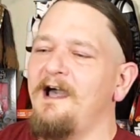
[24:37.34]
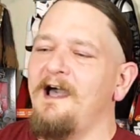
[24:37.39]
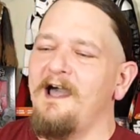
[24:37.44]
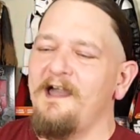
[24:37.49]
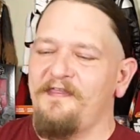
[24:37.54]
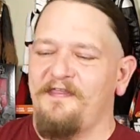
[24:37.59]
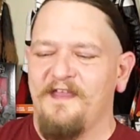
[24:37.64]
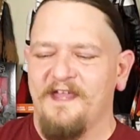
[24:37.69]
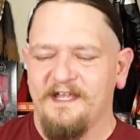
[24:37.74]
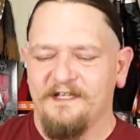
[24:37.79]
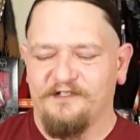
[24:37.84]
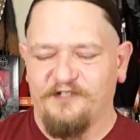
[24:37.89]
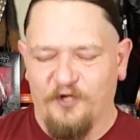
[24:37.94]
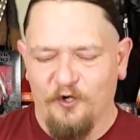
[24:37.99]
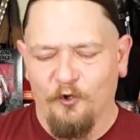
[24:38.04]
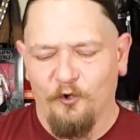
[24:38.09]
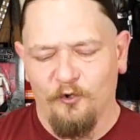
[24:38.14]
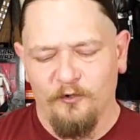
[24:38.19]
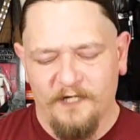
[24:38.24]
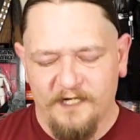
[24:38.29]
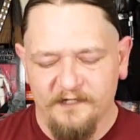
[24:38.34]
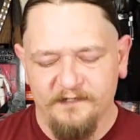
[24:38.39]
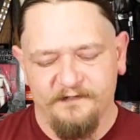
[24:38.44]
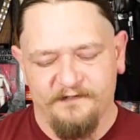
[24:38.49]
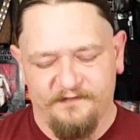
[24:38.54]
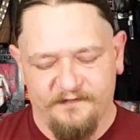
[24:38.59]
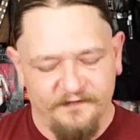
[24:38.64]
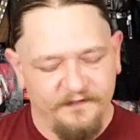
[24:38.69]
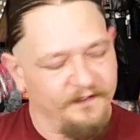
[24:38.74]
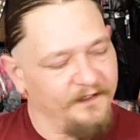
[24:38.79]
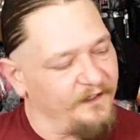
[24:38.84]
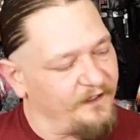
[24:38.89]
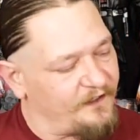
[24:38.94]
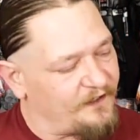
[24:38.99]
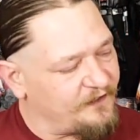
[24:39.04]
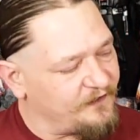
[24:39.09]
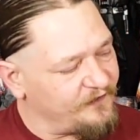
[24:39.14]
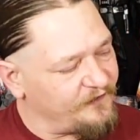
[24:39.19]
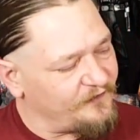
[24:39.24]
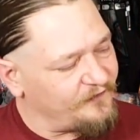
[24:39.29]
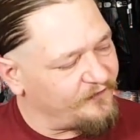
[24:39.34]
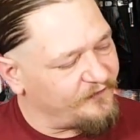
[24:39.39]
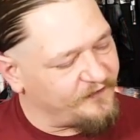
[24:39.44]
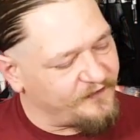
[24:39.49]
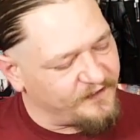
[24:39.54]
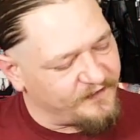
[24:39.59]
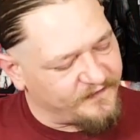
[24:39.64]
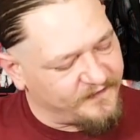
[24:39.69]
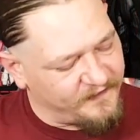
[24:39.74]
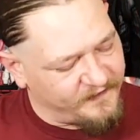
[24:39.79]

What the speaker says: I think it's cool because just